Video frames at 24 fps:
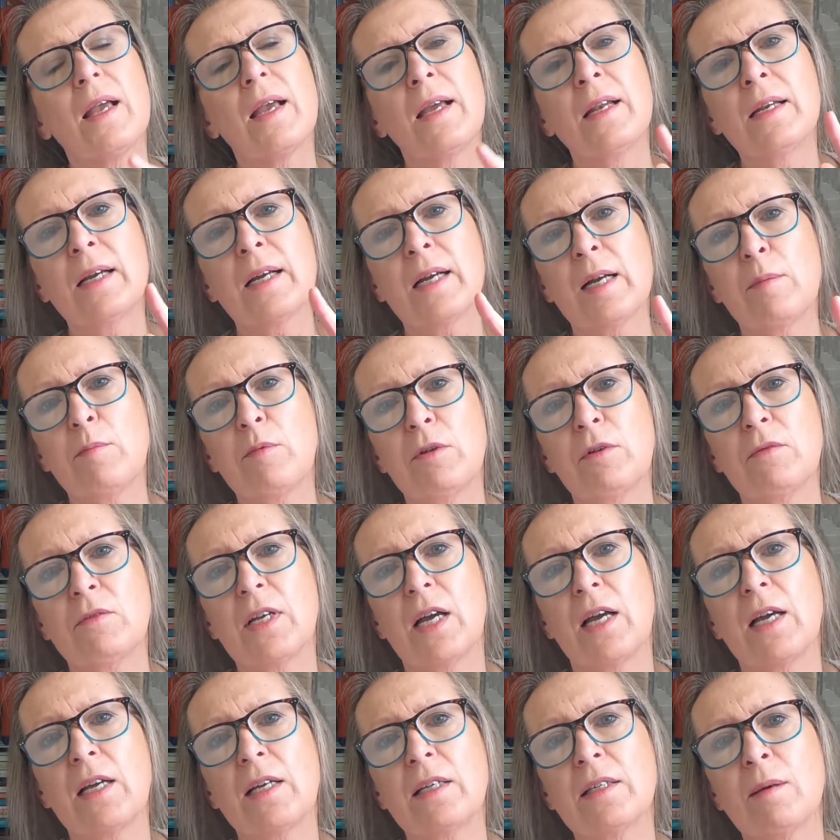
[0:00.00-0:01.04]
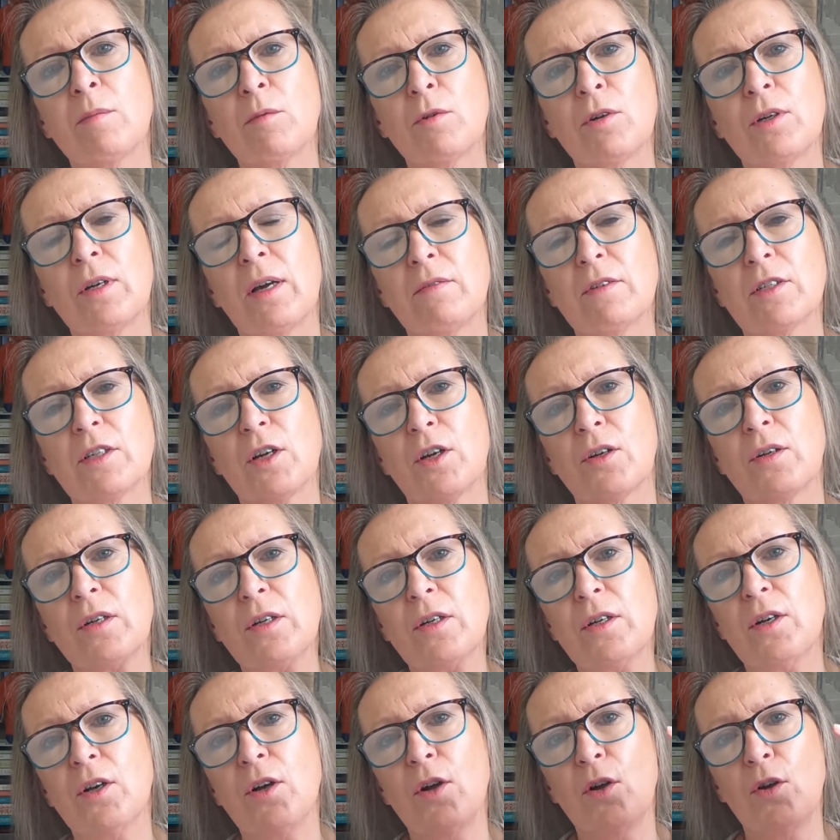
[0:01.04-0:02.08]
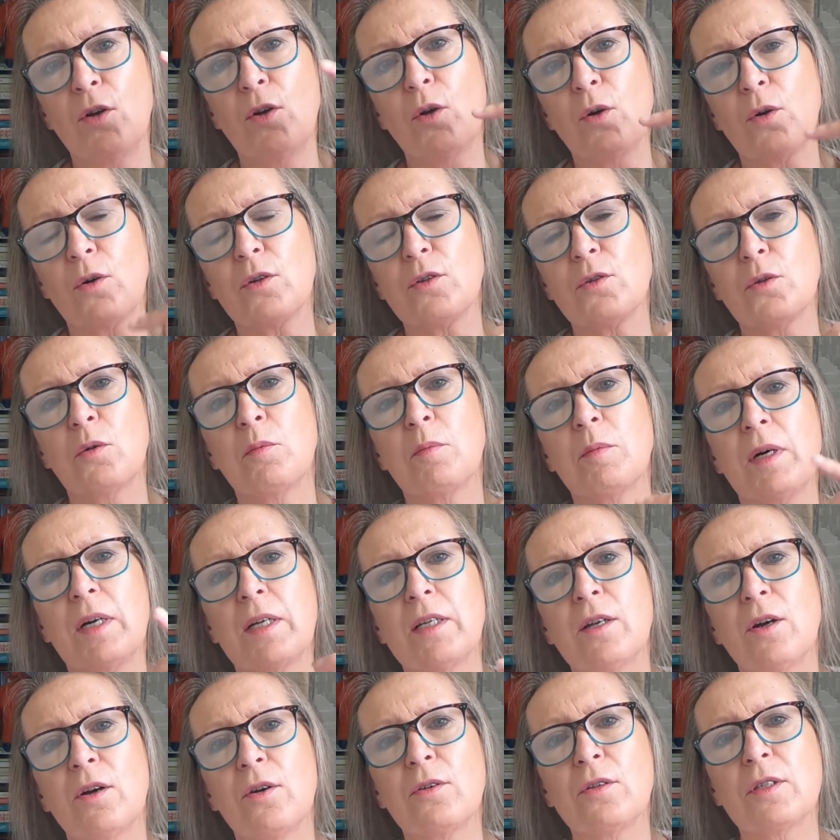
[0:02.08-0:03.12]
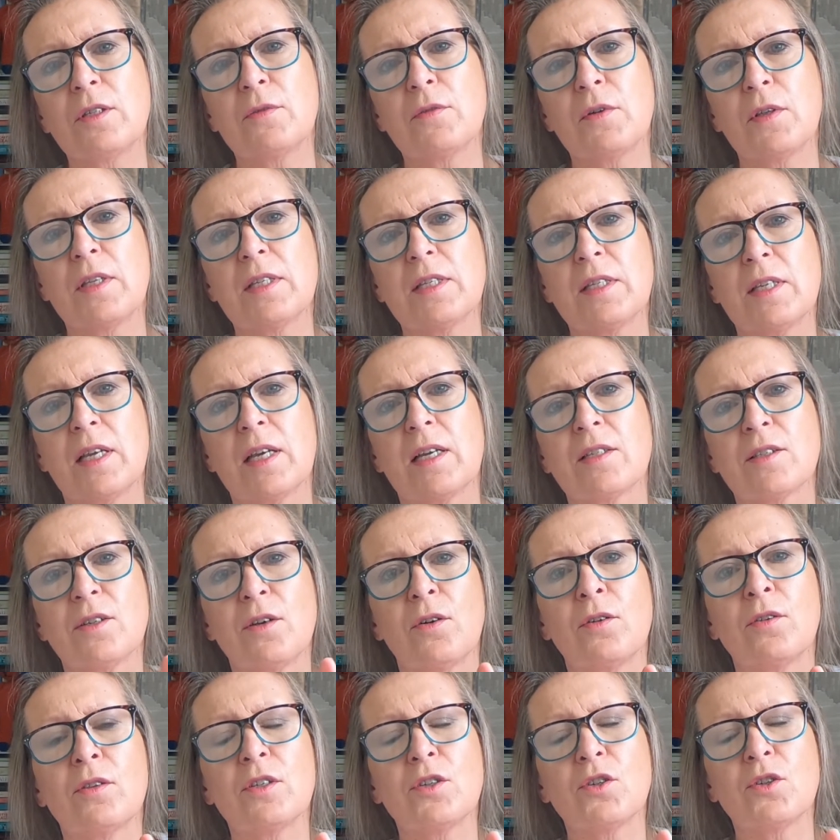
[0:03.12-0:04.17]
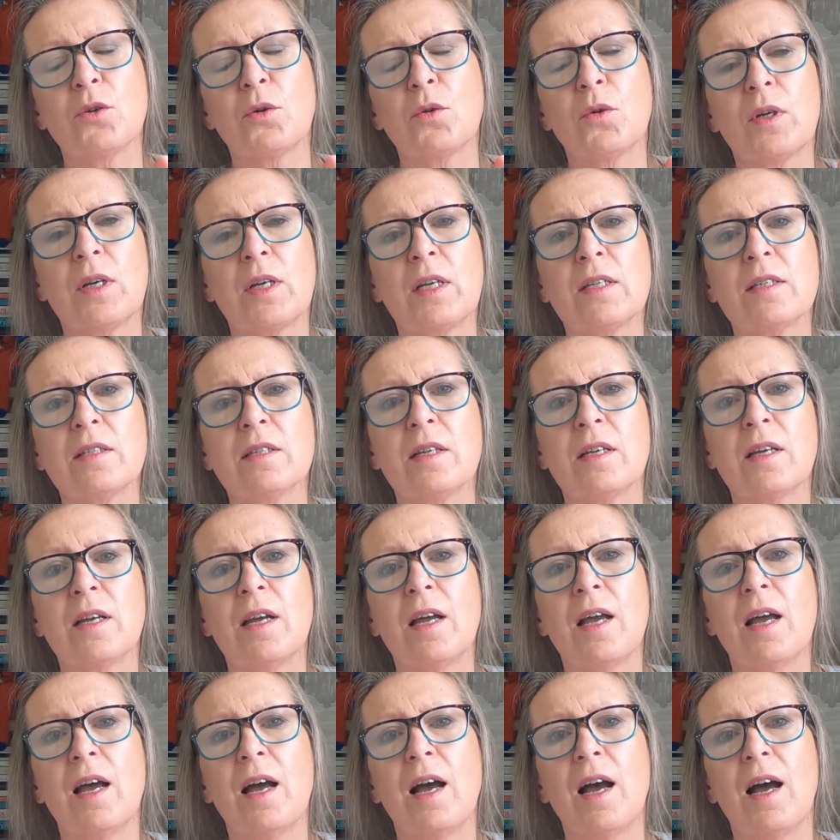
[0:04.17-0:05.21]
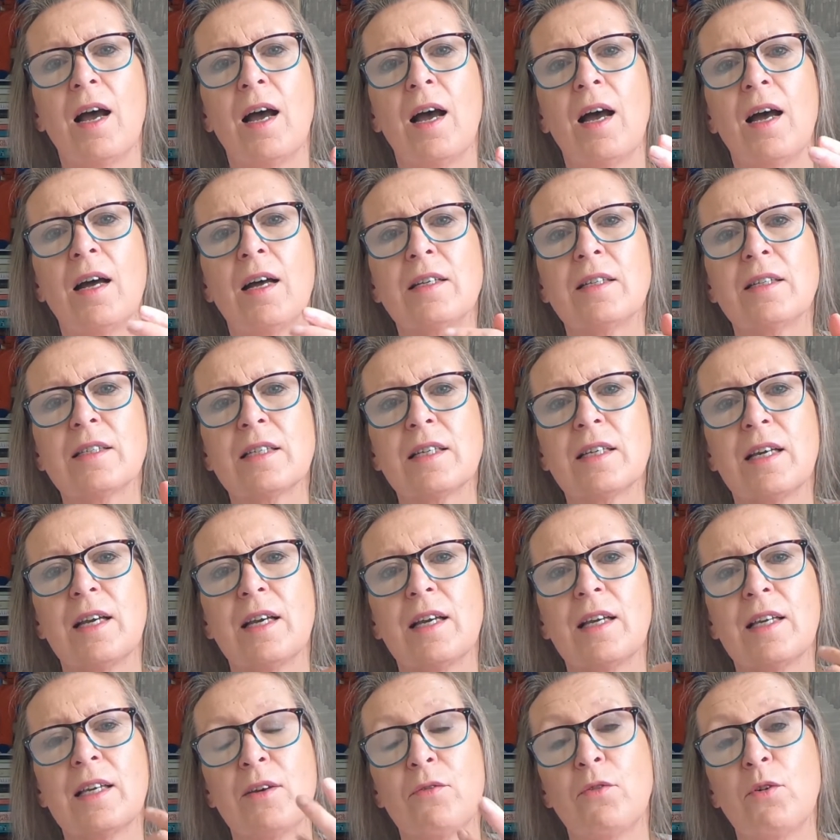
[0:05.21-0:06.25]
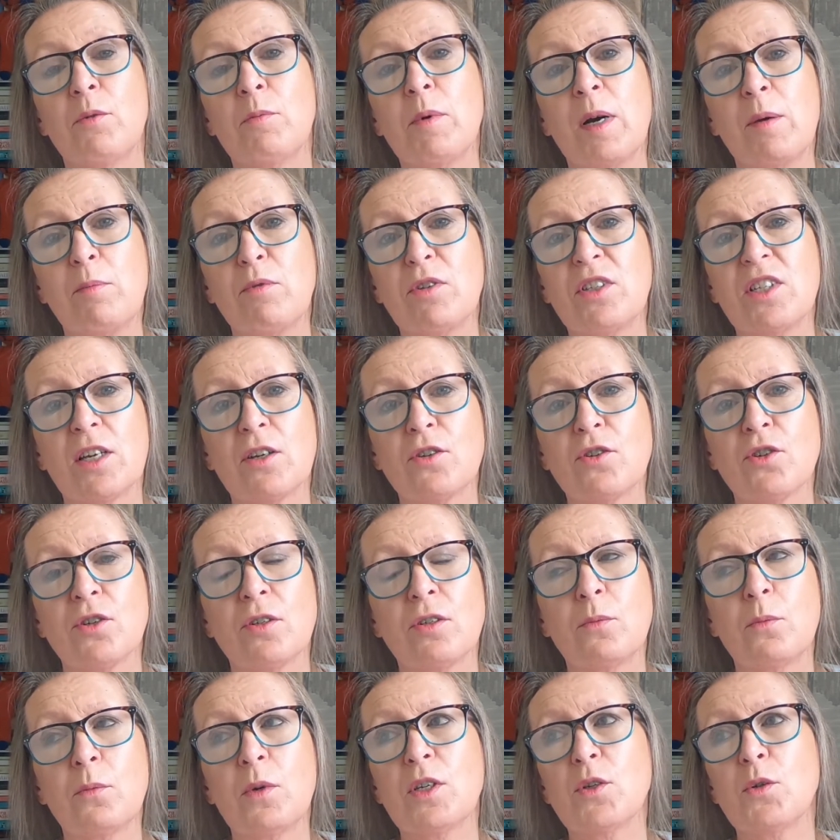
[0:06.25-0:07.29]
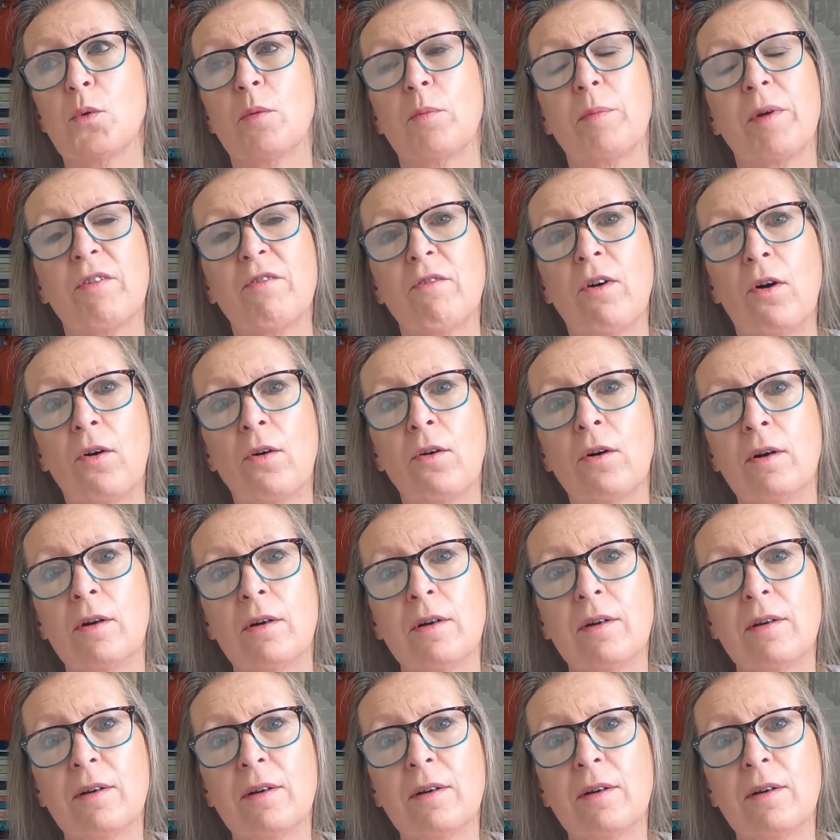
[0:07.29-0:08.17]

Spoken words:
in a couple of days. I'm going to have to look at all my notes for the 6 on the shortlist and give you my prediction, which will be wrong,